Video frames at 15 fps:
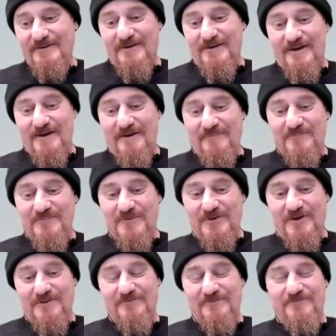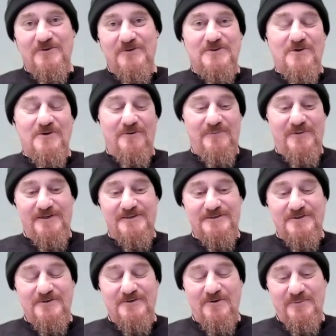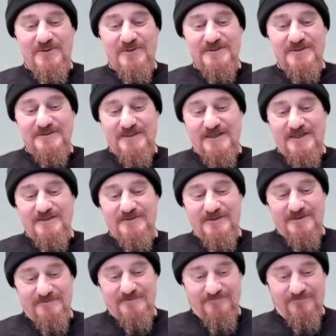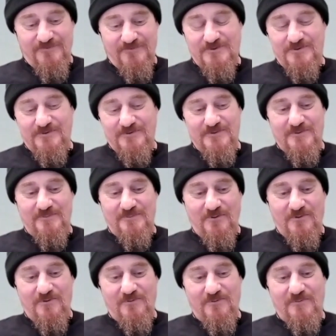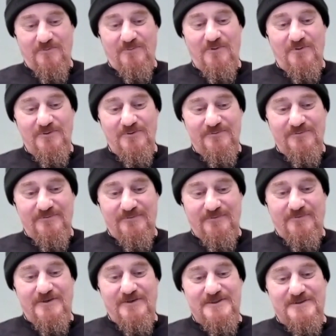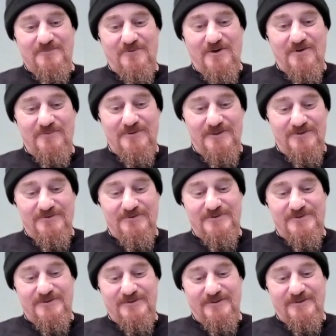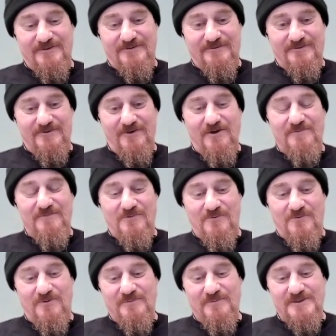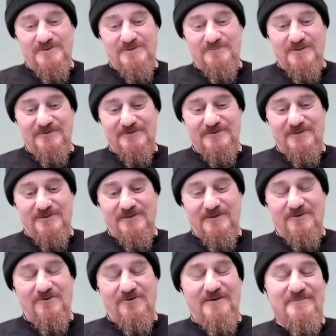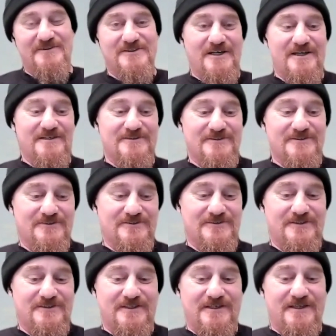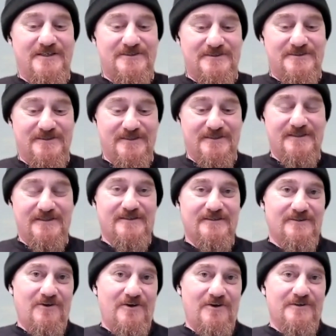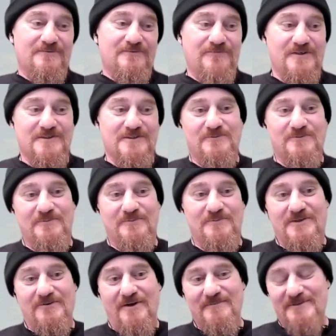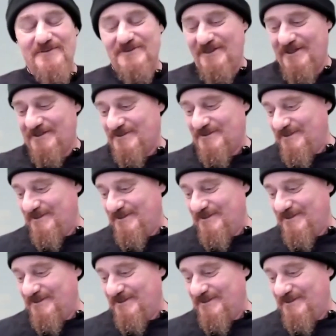You know, the first cop-out is incompetence, and then further in the report, the reason why we alluded to the global warming is because of the climate change, is because the next line of defense will be climate change.